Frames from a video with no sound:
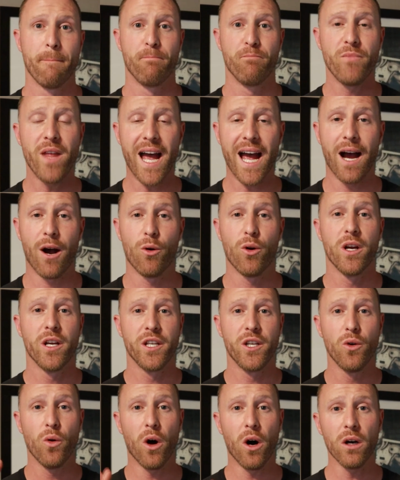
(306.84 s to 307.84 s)
Now,
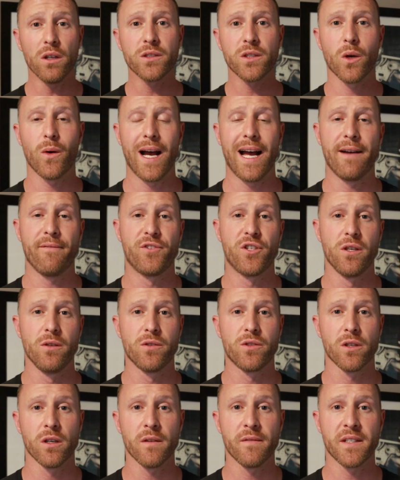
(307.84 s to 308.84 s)
you also have
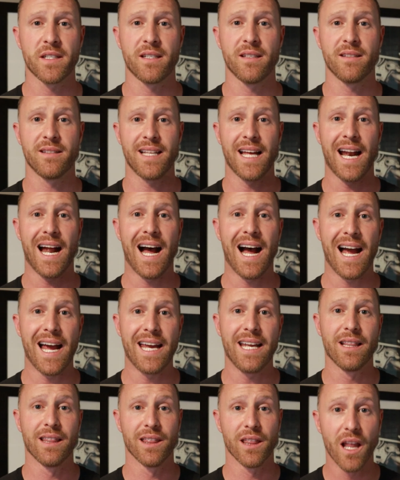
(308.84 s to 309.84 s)
two services that
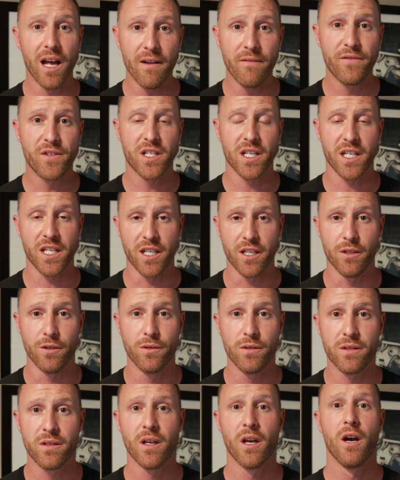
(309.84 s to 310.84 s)
I love to
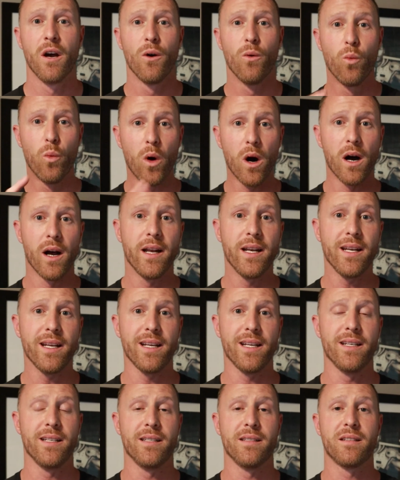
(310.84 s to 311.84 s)
use. One
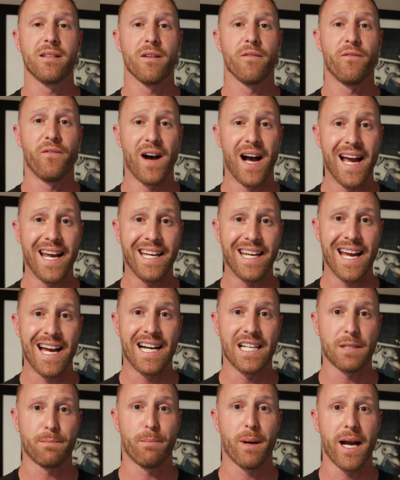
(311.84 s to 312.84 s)
is Find
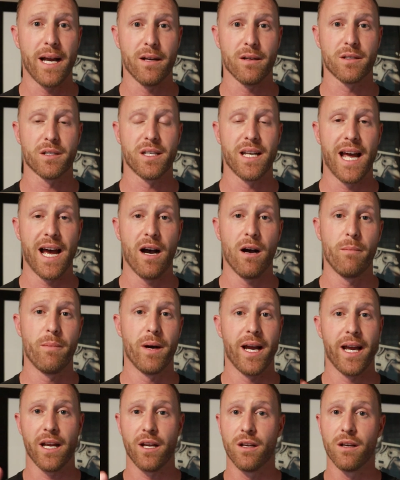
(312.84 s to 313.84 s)
Cash Buyers Now
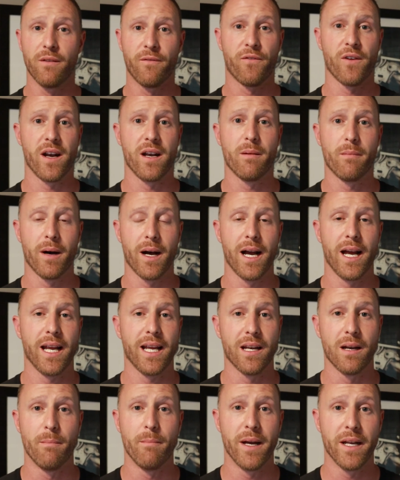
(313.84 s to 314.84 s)
by a good friend of
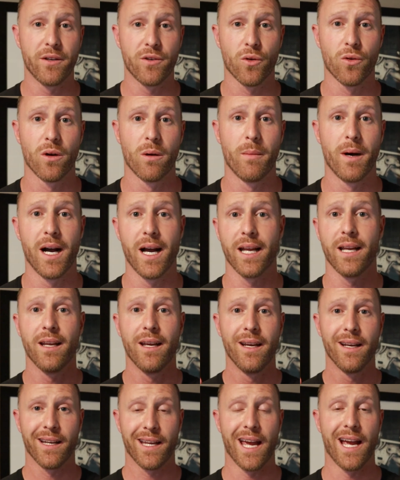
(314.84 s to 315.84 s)
mine and a mentor of mine,
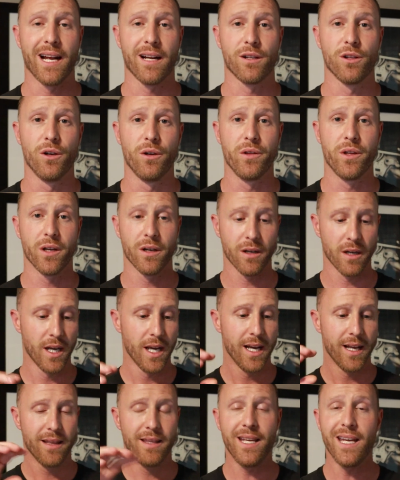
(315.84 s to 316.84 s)
Kent Clothier.
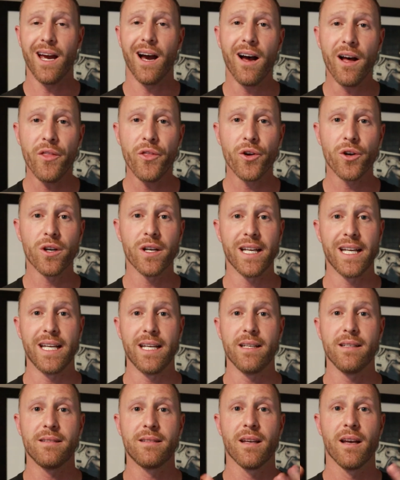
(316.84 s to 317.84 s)
The other
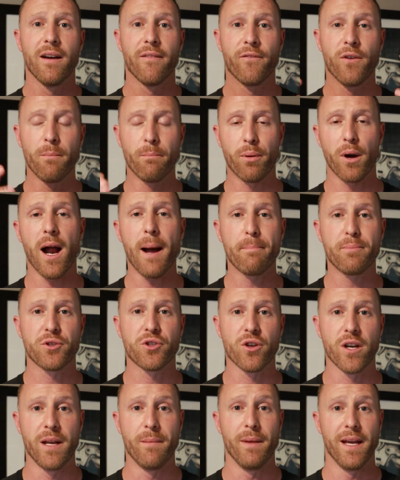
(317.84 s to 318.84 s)
is from
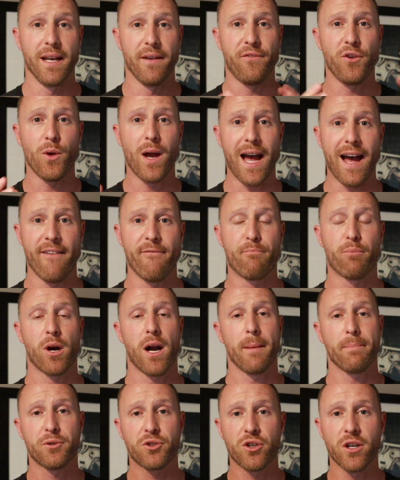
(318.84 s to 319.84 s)
PropStream, and if you have
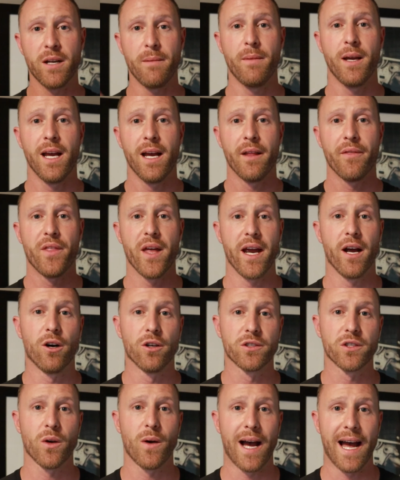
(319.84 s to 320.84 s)
PropStream, they
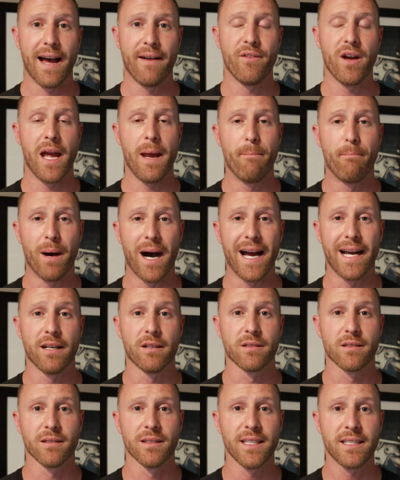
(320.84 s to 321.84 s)
also have a
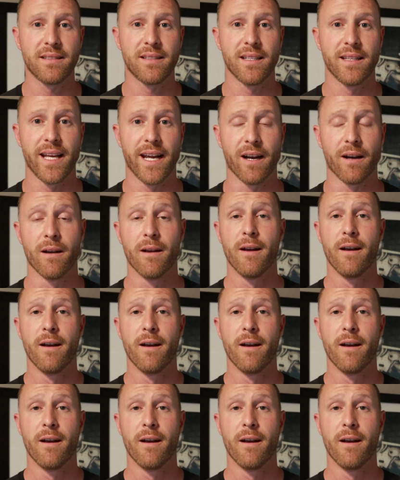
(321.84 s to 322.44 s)
buyers list in there.